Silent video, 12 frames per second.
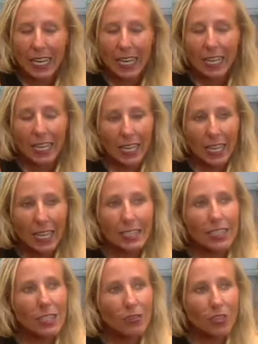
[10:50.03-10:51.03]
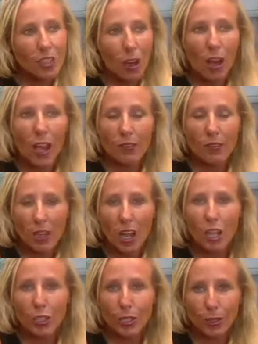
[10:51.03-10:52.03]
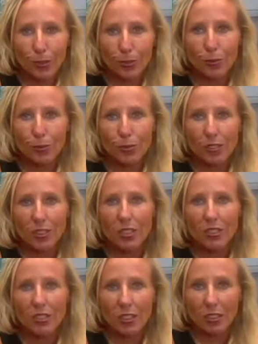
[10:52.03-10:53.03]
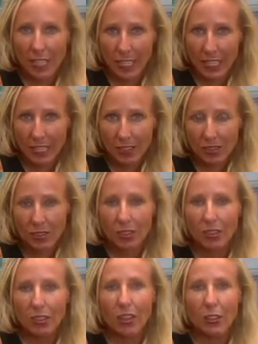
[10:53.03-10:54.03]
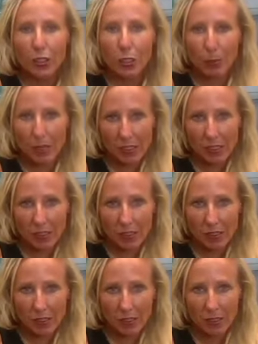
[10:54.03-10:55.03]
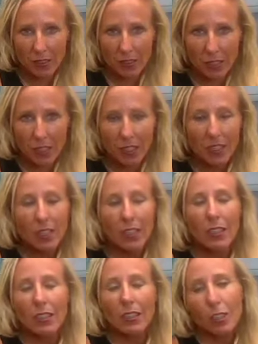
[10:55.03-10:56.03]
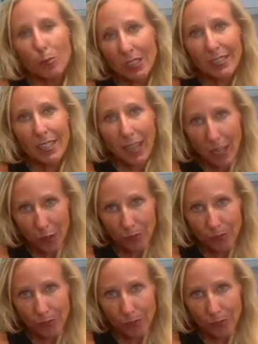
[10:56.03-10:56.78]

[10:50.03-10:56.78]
And if y'all have not used glaze on your pieces, you're missing out.